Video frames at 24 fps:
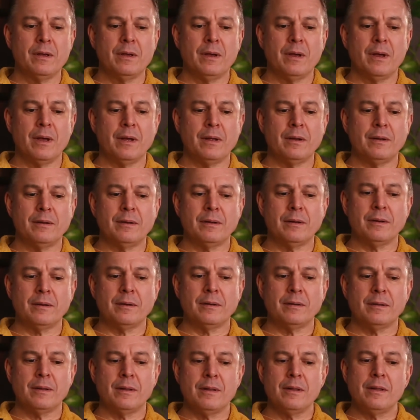
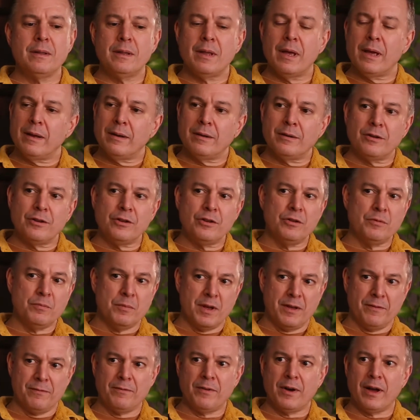then you
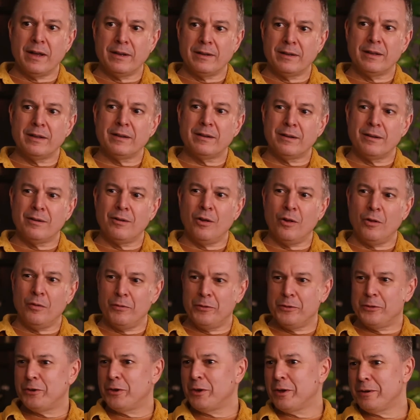may find that all of
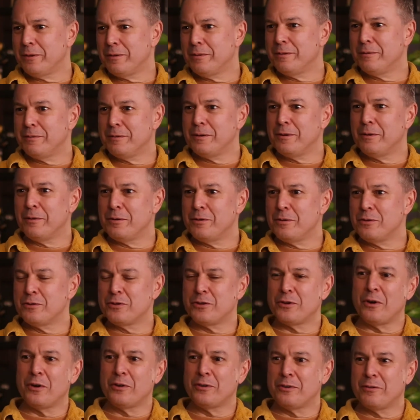a sudden, you know, you
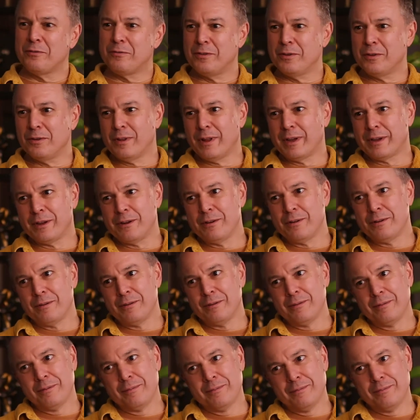start to feel like
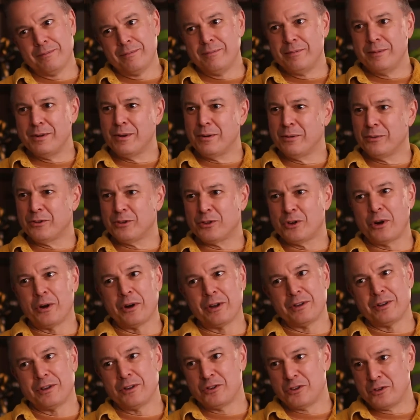you're, you know,
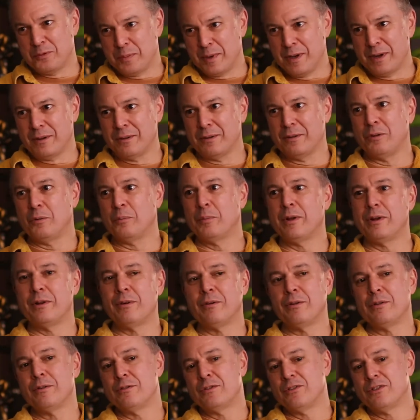starting to spin a little bit,
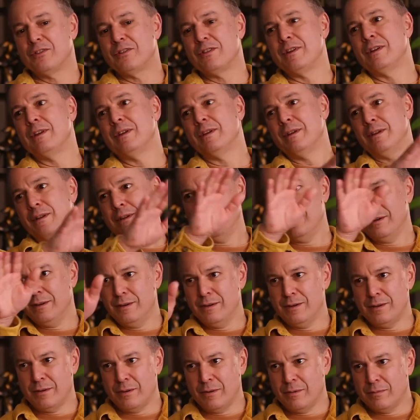or you see,
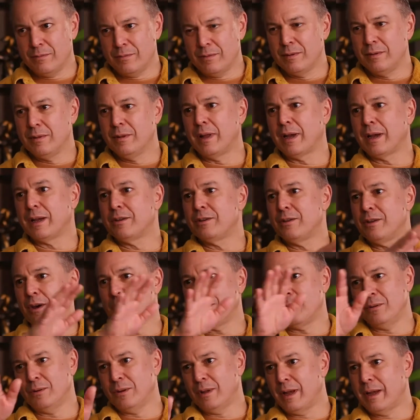you know, like a
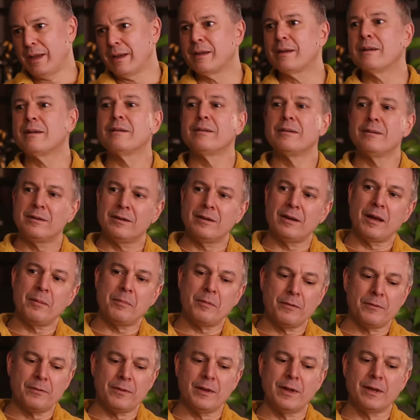tunnel-like type
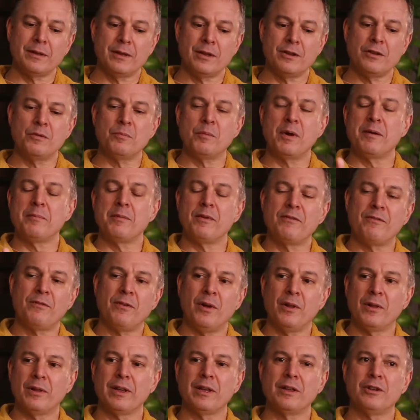of thing that you might be
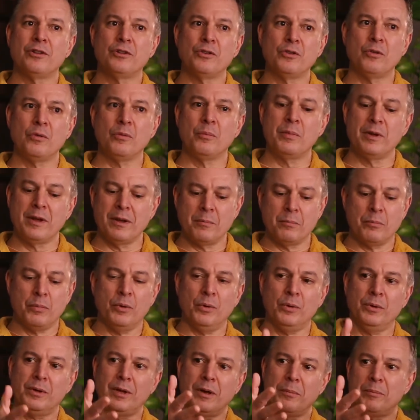falling into or being
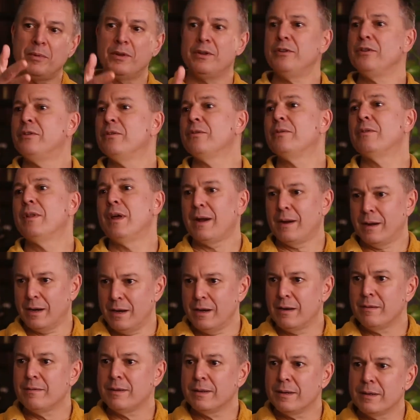pulled up into, that
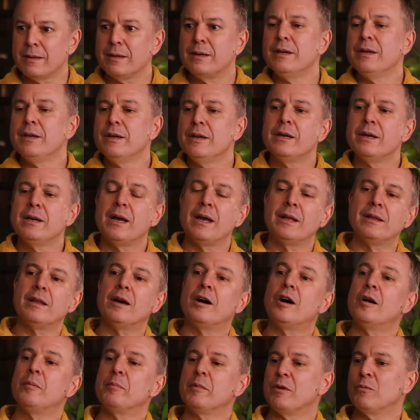kind of thing. And the
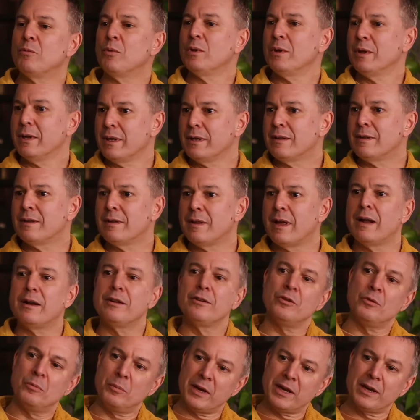humming will link to that, and
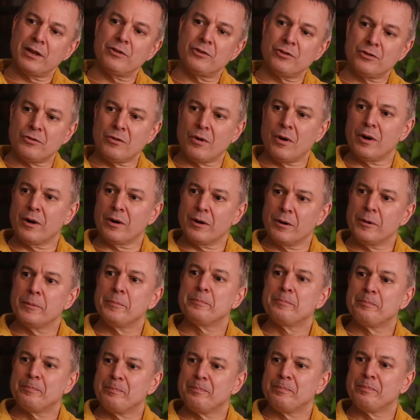you'll make it stronger.
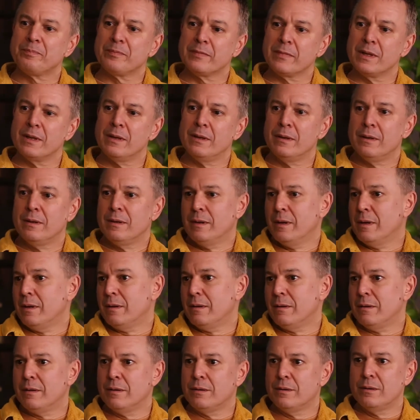
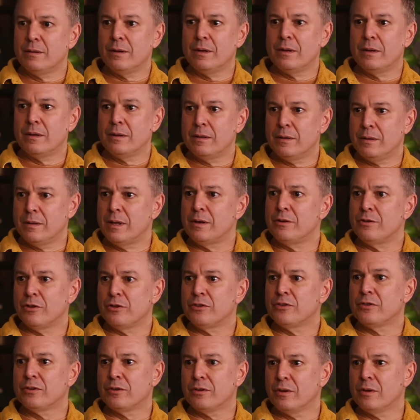And then
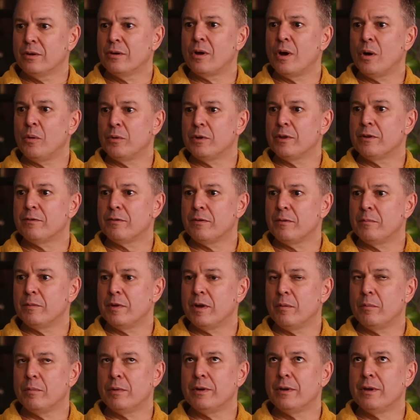just go with it from
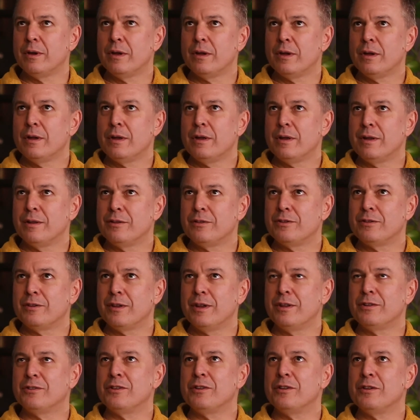there. But it's
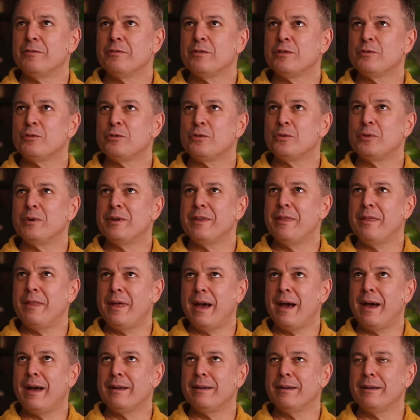a difference between
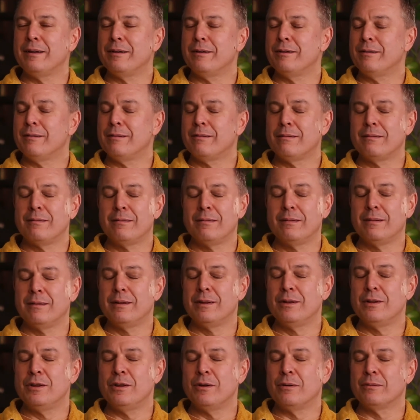that and,
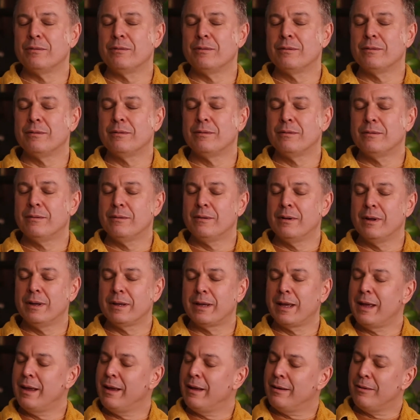you know, I
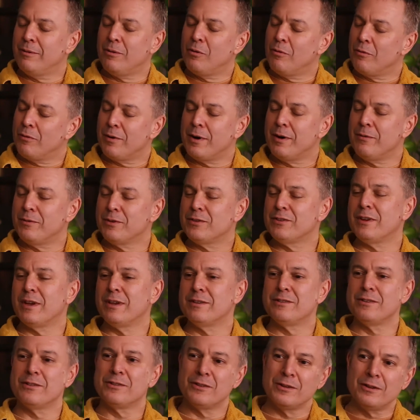can't
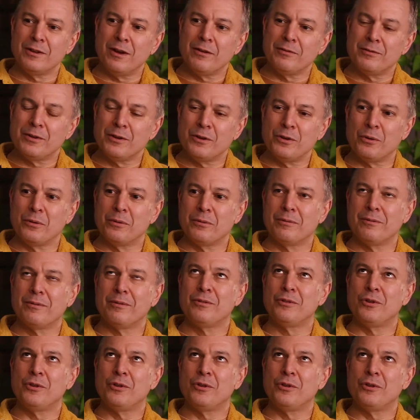overemphasize this enough. Don't